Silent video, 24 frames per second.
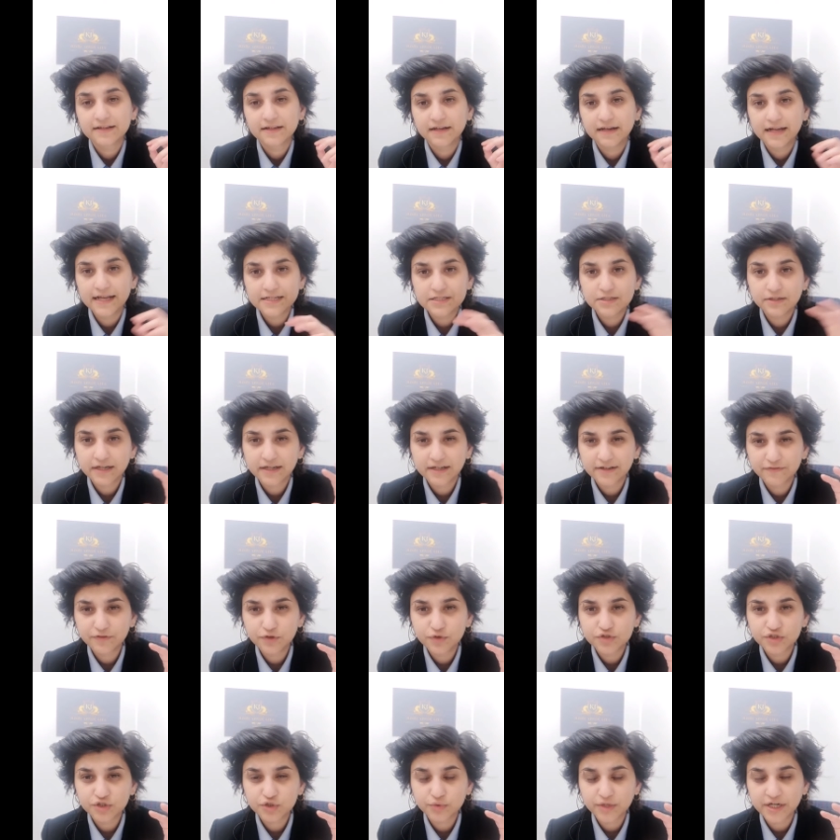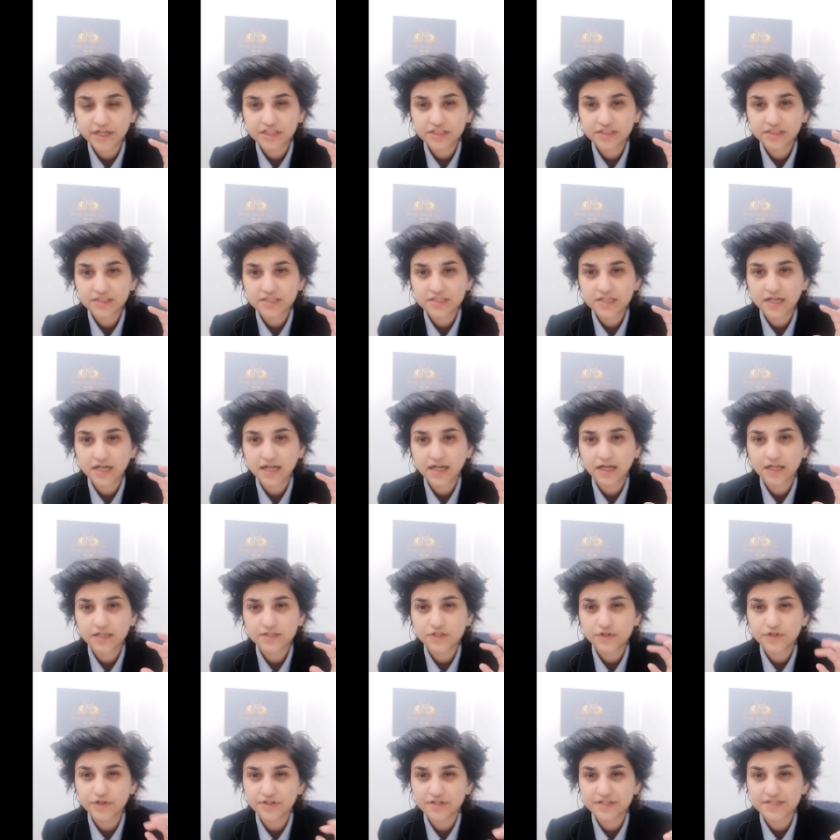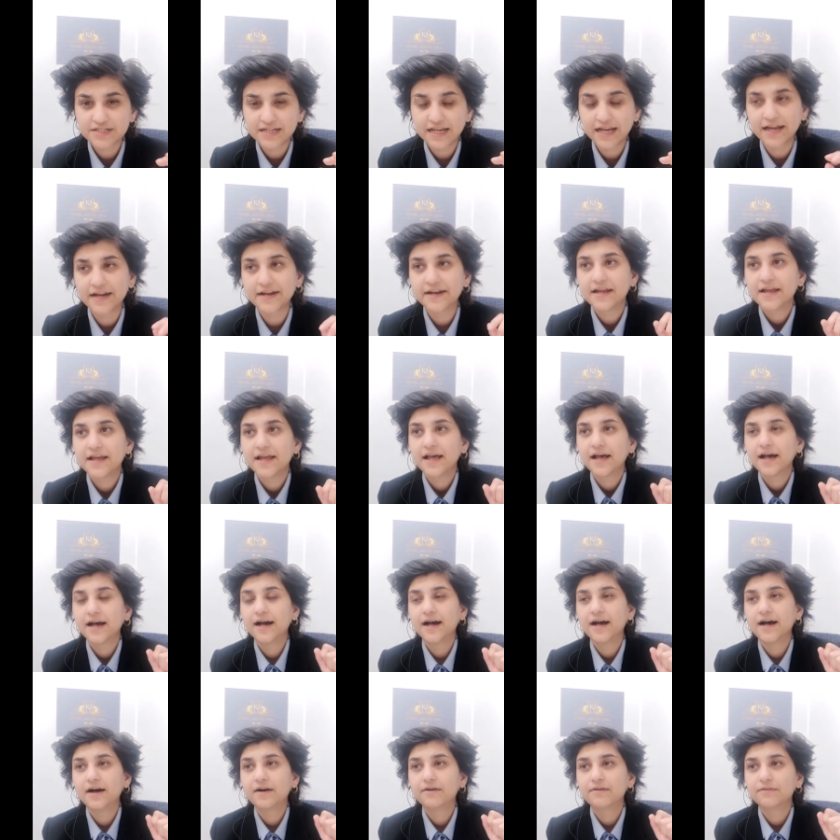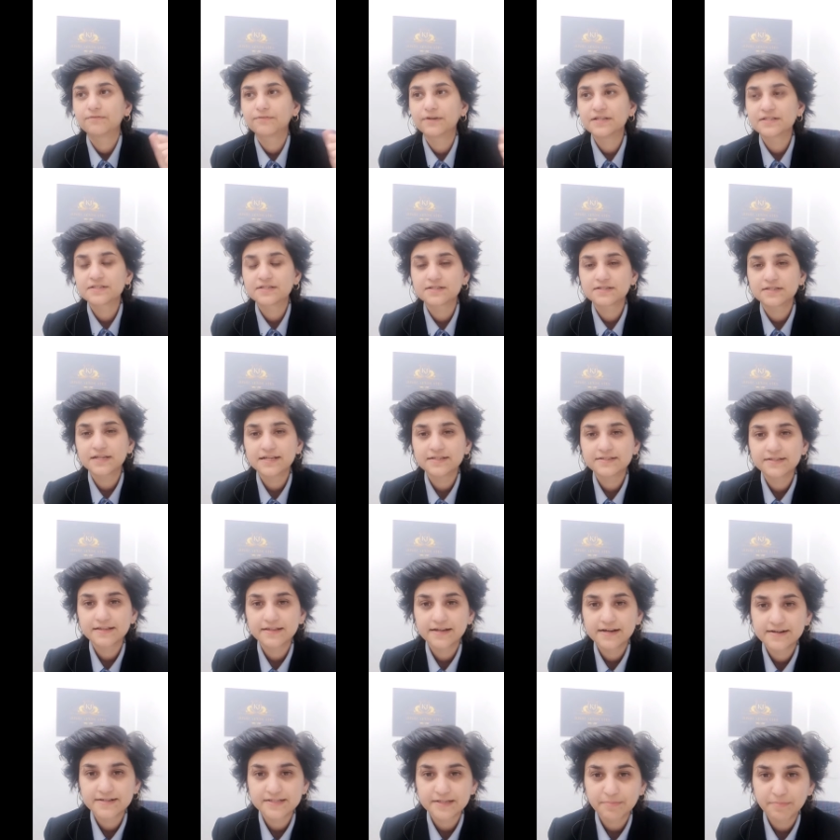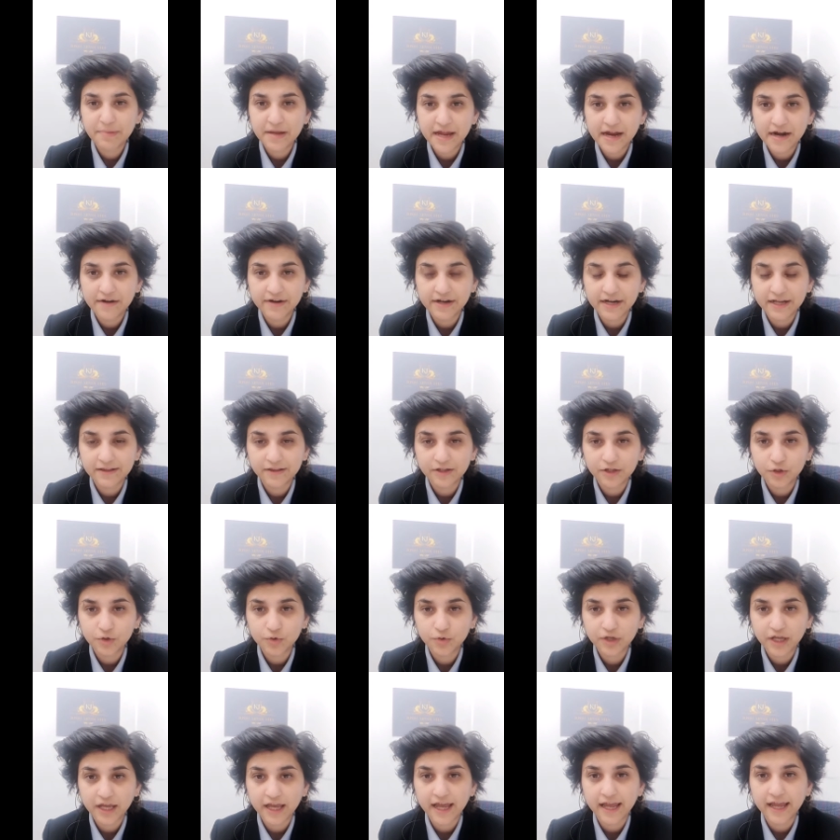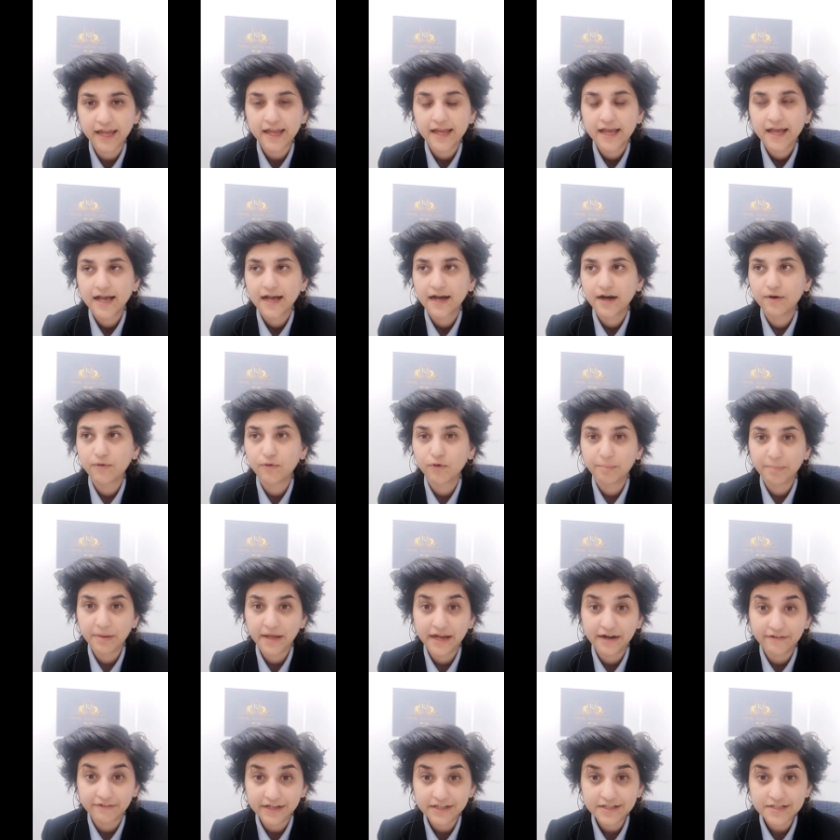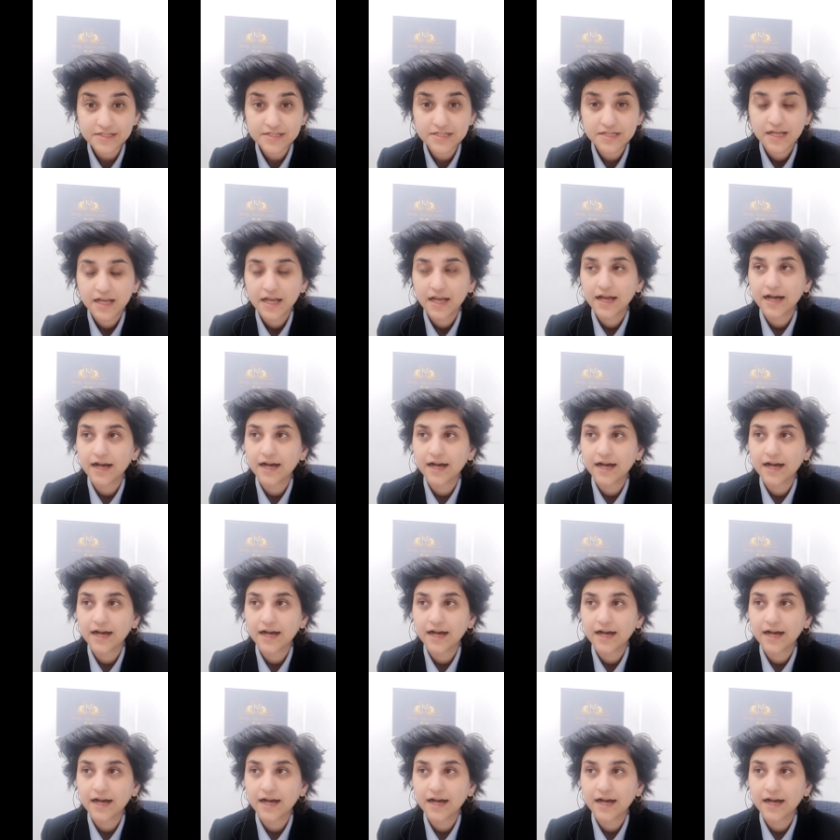let's look at a few situations so you understand uh, for instance, let's say there's a parent in the UK or parents,